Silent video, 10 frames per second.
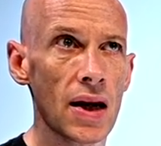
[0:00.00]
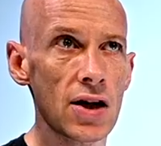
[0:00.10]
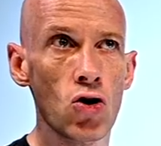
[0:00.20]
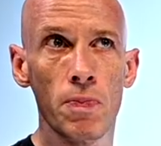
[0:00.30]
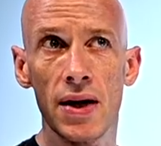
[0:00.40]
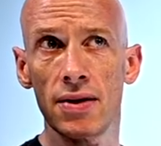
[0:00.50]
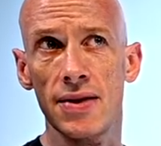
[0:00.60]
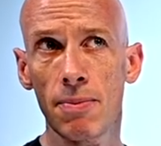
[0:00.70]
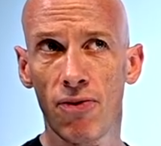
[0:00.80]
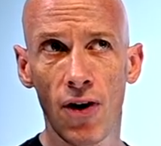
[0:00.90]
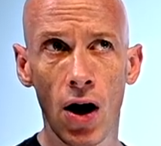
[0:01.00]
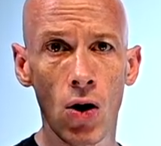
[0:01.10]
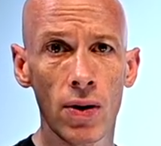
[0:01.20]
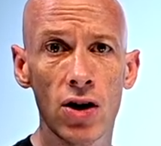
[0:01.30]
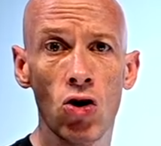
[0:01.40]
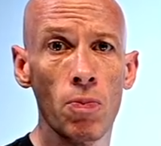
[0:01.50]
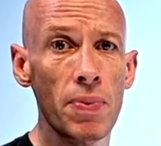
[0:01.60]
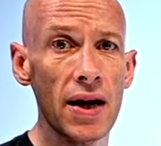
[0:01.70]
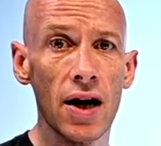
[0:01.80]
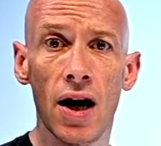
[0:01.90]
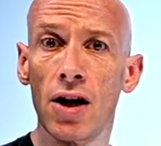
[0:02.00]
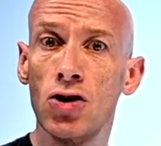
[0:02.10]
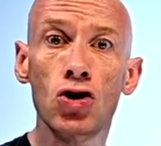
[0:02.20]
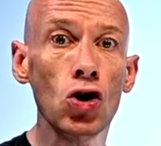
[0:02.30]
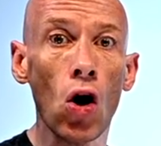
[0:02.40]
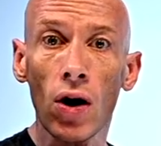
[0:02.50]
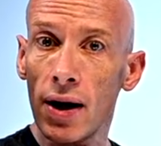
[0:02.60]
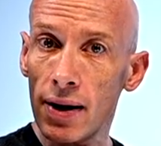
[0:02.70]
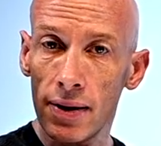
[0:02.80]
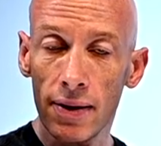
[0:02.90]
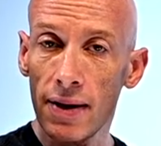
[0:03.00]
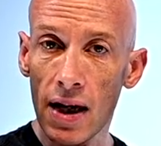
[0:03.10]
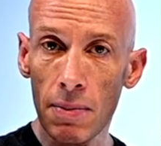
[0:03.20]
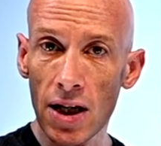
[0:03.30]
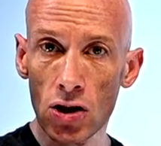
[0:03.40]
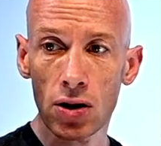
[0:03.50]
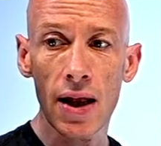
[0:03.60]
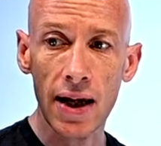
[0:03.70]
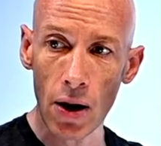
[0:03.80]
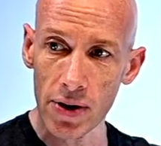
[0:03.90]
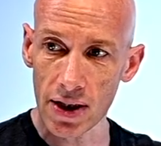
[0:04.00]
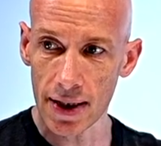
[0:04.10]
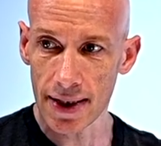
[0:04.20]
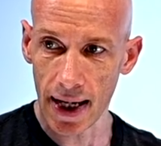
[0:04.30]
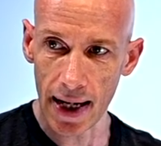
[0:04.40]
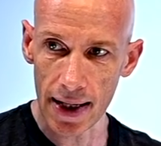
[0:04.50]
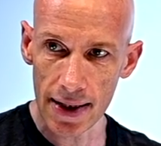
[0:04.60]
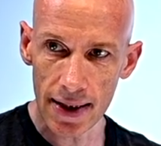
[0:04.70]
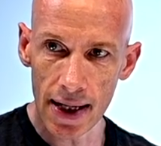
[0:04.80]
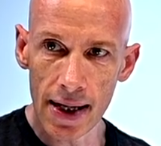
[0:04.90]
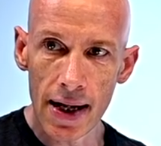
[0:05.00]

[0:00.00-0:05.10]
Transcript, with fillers: it could be a zip file, it could be a, a Docker image to then go into containers,